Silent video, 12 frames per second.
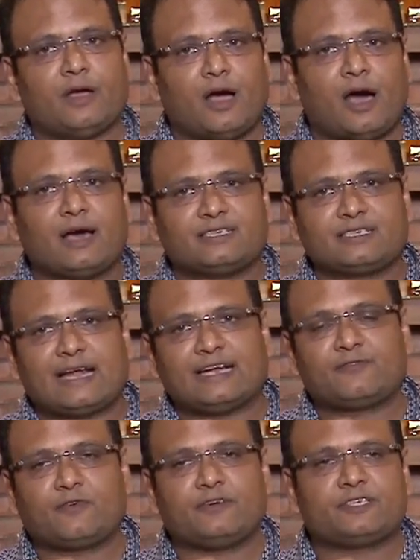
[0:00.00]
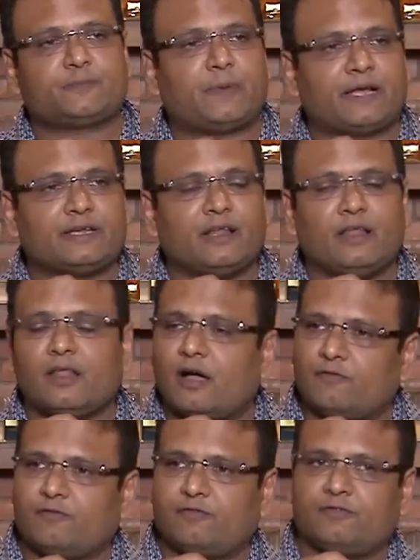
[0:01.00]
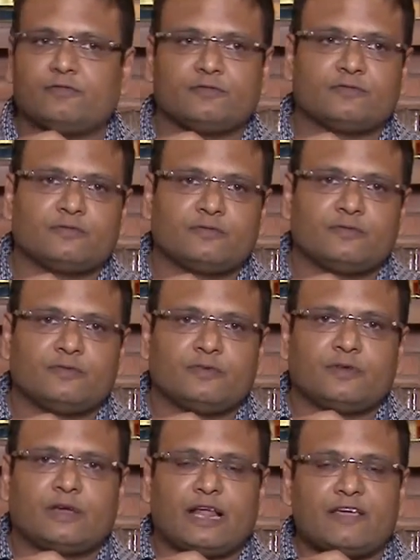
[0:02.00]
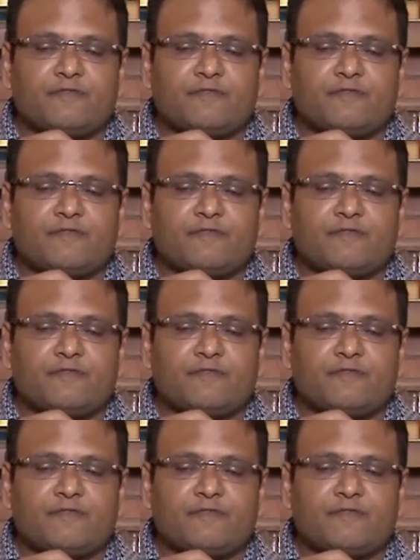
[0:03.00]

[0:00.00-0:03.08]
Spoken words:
R stands for respect and love. And I